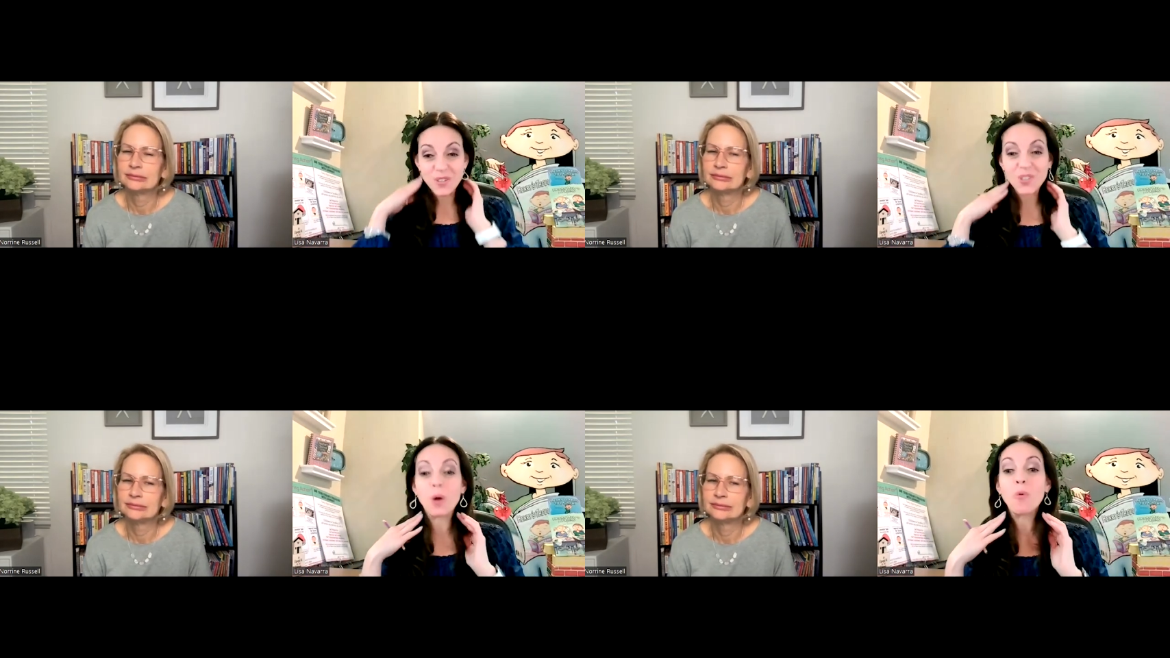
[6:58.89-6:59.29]

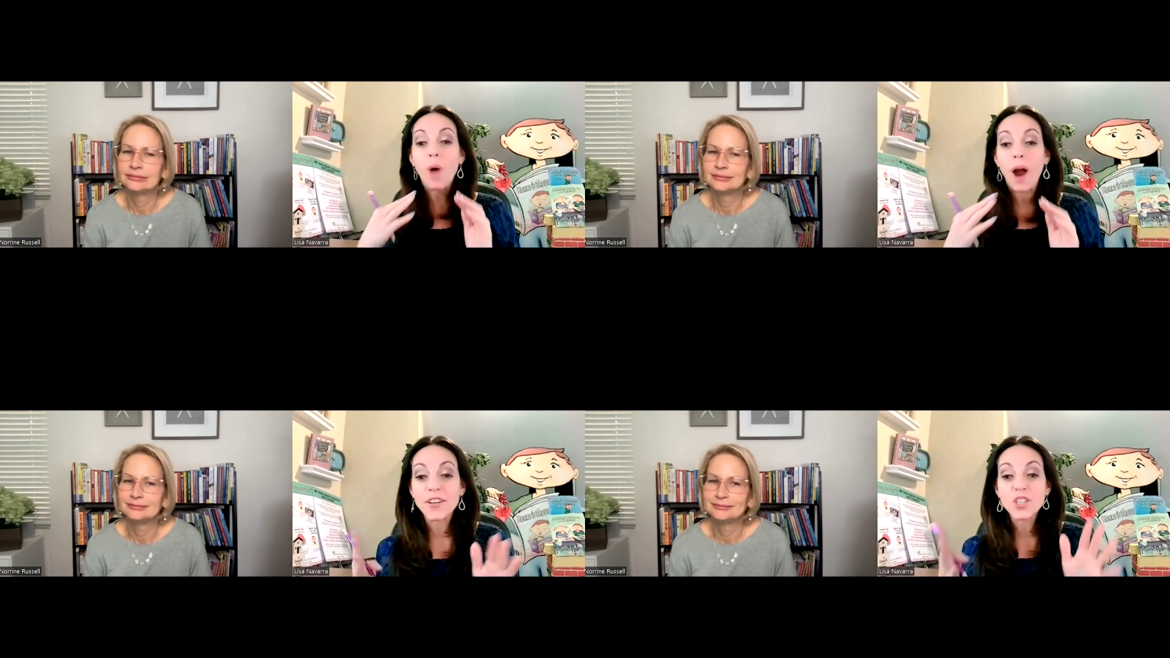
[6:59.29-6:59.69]
Speaker 1: So
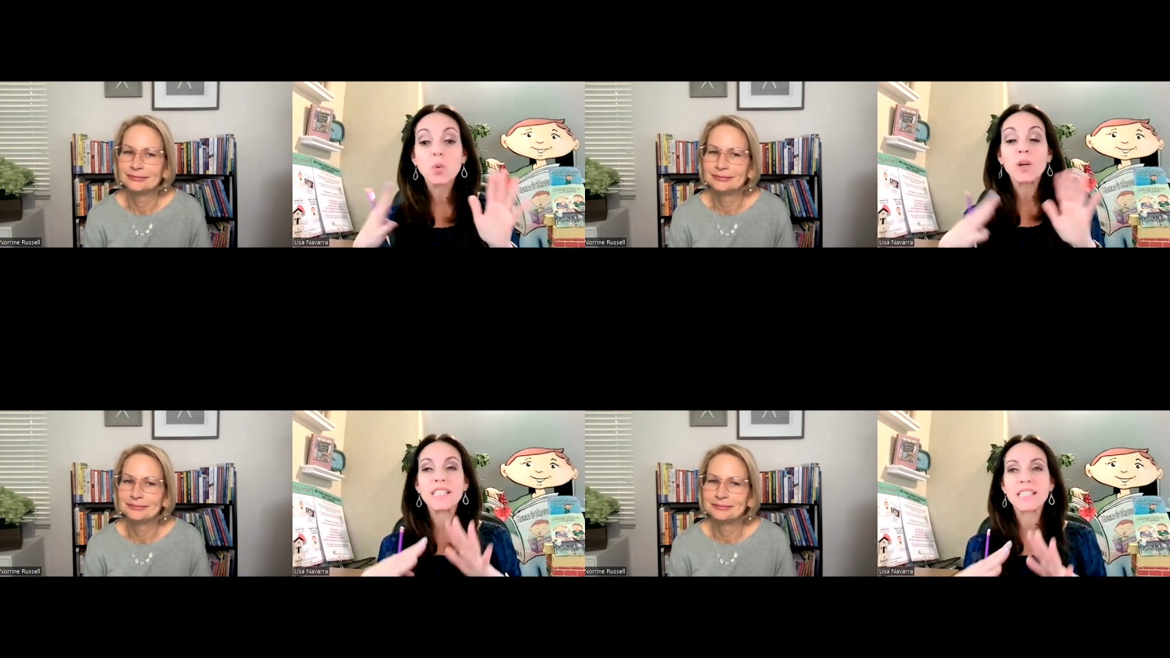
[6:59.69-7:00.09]
I just
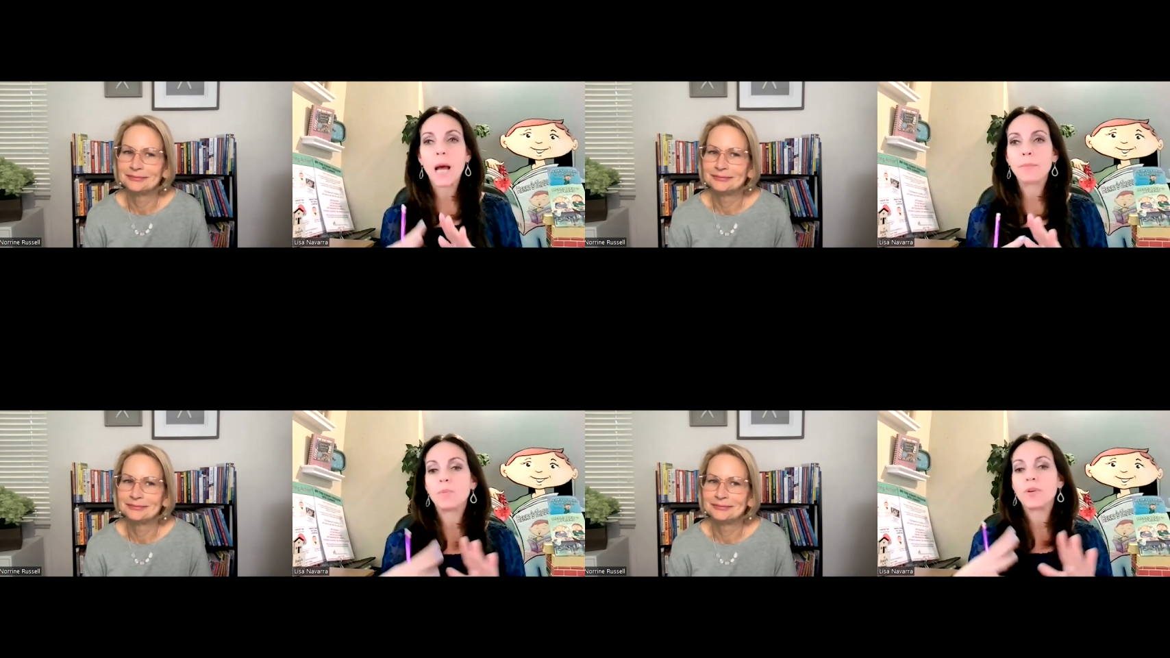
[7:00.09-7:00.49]
want to
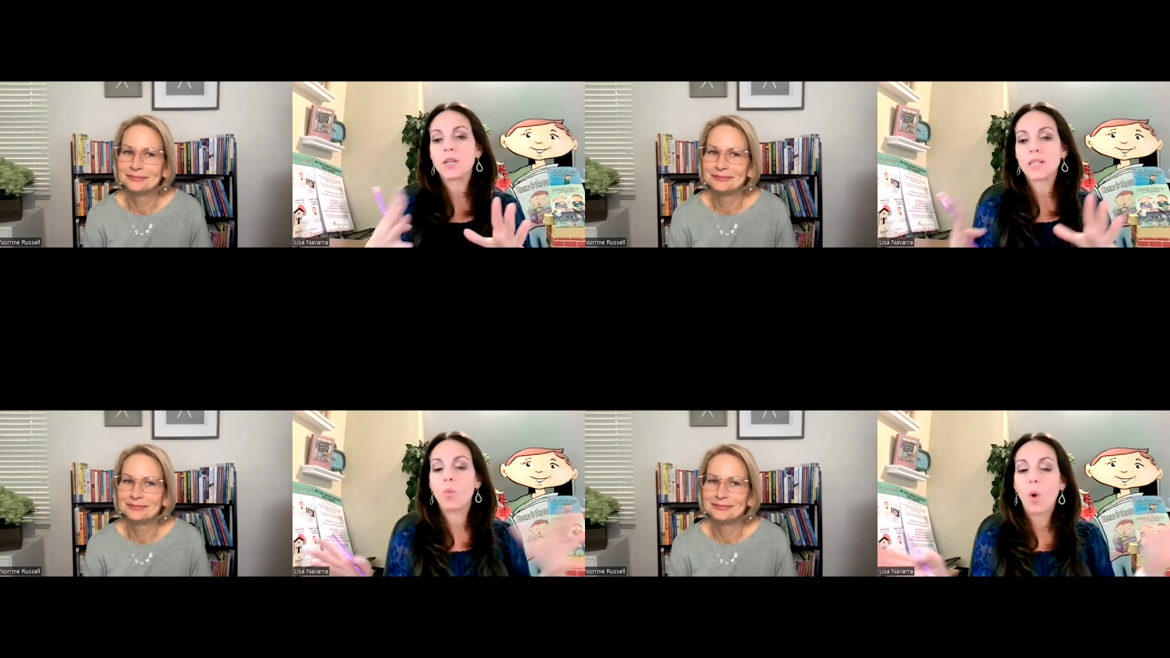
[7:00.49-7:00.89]
stop you
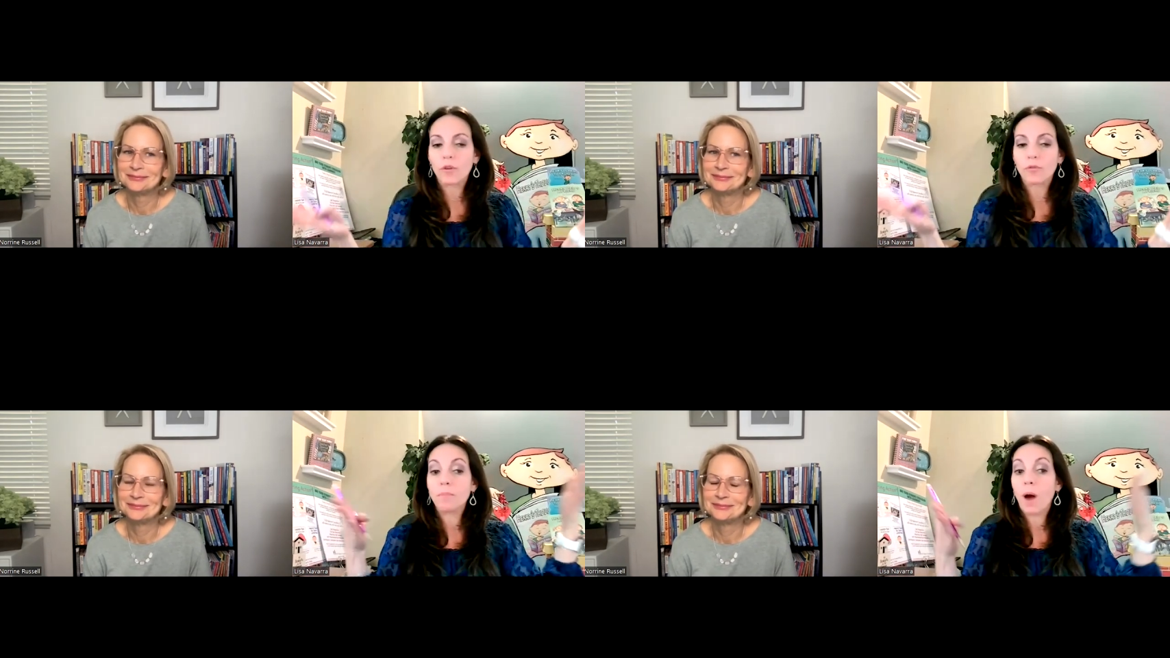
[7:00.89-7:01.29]
because I want
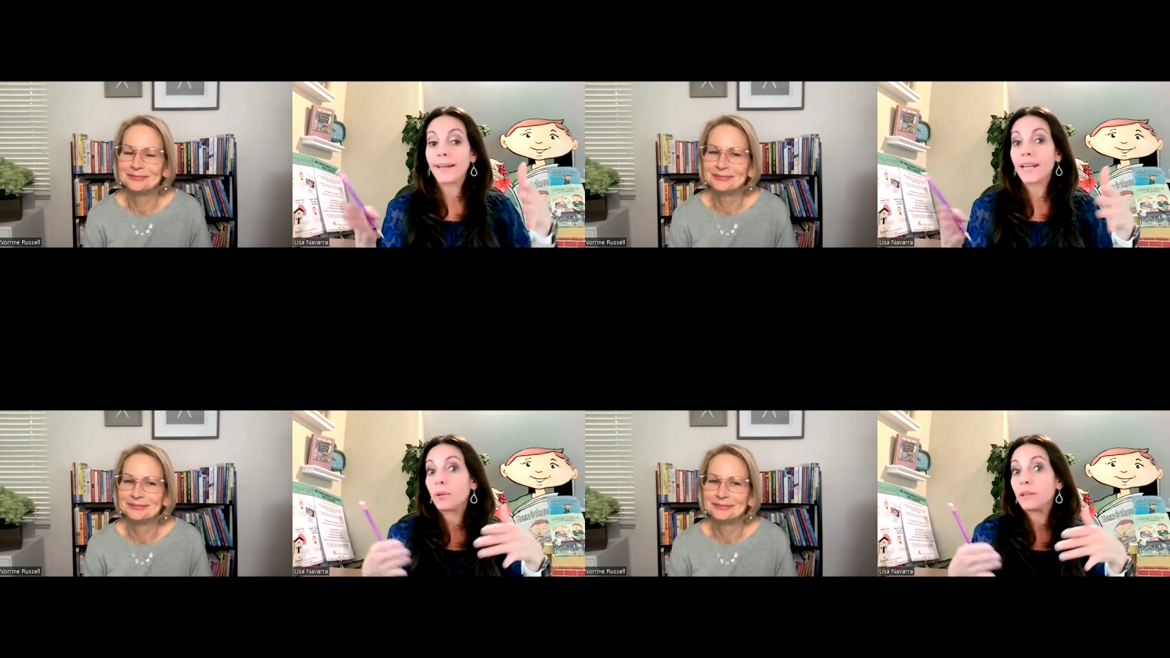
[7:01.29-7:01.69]
to remind our